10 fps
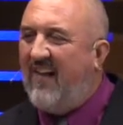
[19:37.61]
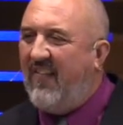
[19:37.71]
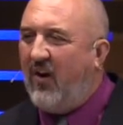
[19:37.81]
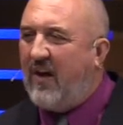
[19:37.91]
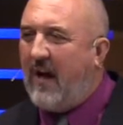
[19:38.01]

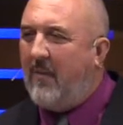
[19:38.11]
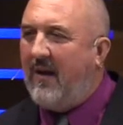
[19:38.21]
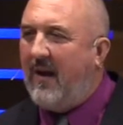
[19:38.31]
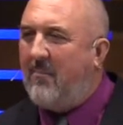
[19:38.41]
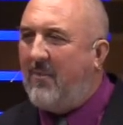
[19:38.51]
They're
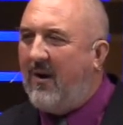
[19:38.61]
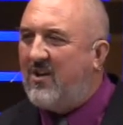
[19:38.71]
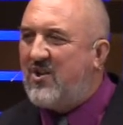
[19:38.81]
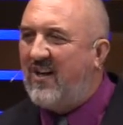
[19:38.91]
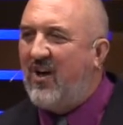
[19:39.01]
coming in
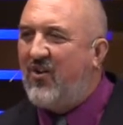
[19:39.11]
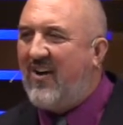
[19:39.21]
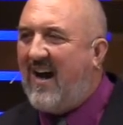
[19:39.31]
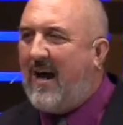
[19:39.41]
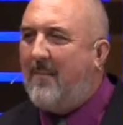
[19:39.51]
punching their
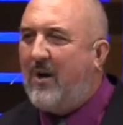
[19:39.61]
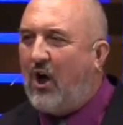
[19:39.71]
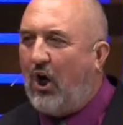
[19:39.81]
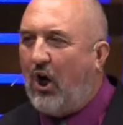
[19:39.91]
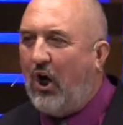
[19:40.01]
time
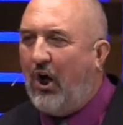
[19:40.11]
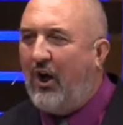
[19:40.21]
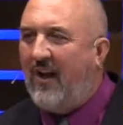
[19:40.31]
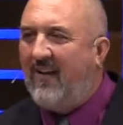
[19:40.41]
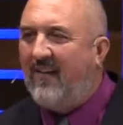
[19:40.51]

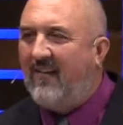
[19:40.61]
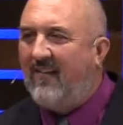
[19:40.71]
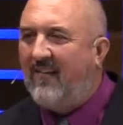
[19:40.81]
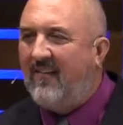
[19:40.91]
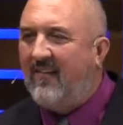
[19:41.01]
card,
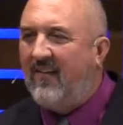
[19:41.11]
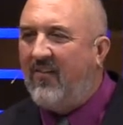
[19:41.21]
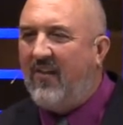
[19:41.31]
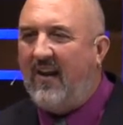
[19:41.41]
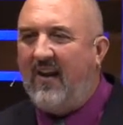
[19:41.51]

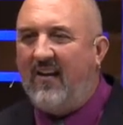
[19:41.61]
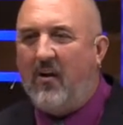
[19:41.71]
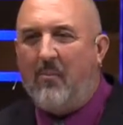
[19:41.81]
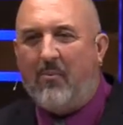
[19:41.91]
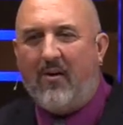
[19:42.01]
thinking
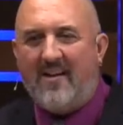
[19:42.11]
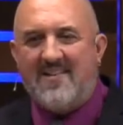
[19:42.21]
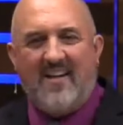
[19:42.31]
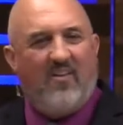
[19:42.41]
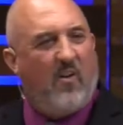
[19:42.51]
they're
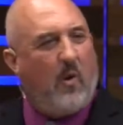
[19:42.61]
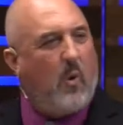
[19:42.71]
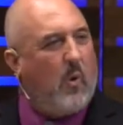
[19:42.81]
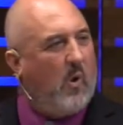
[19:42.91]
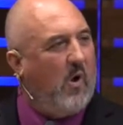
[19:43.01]
impressing the
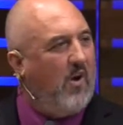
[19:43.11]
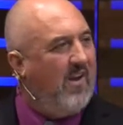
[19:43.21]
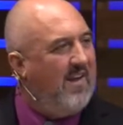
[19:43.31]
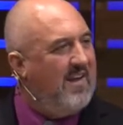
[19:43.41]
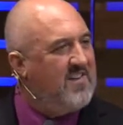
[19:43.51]
Lord,
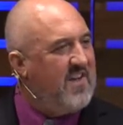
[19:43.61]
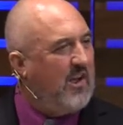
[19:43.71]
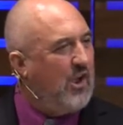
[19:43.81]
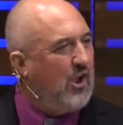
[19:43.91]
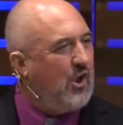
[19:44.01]
saying,
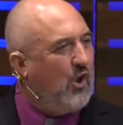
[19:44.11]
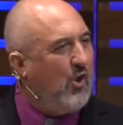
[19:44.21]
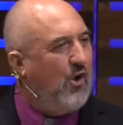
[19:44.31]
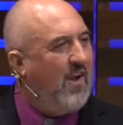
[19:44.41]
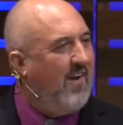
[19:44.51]
look,
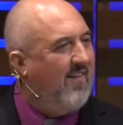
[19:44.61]
Lord,